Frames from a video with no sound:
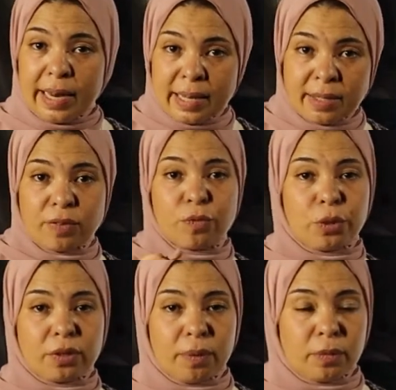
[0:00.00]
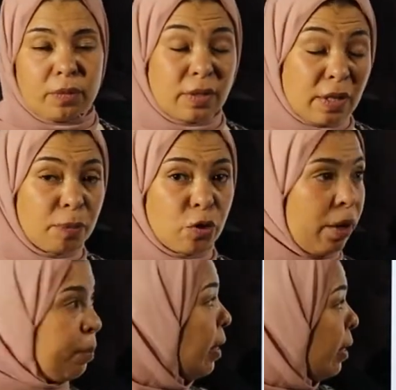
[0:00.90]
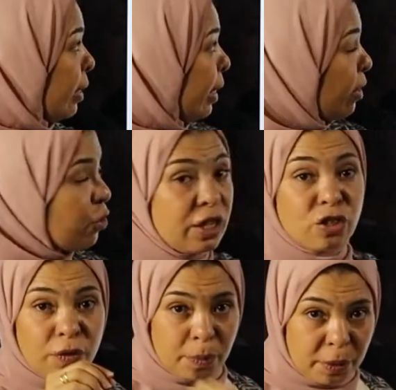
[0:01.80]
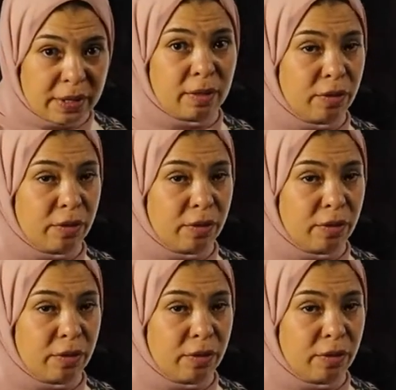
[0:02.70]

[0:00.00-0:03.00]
lasted for some time till it reached the present